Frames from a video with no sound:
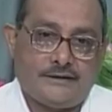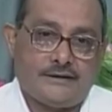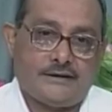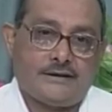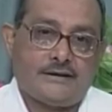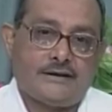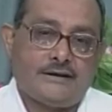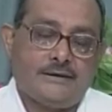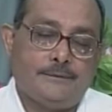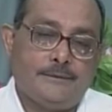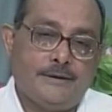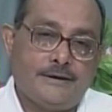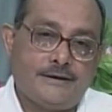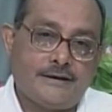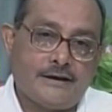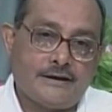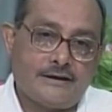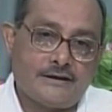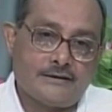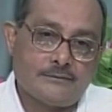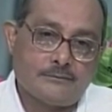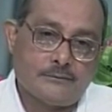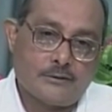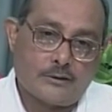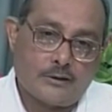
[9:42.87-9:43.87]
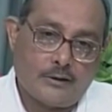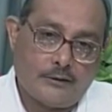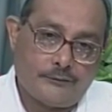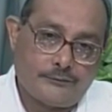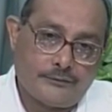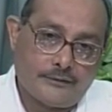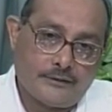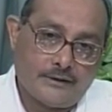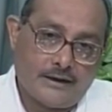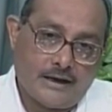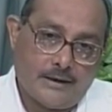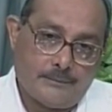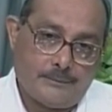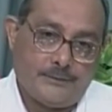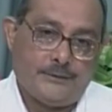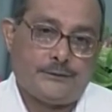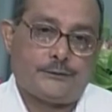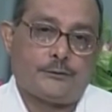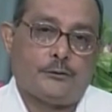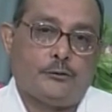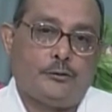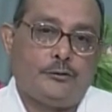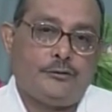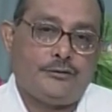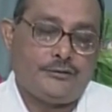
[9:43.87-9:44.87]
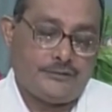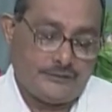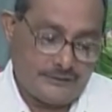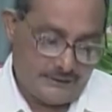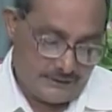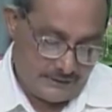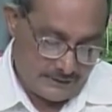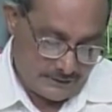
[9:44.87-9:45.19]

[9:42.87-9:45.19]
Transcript: a limited number of episodes.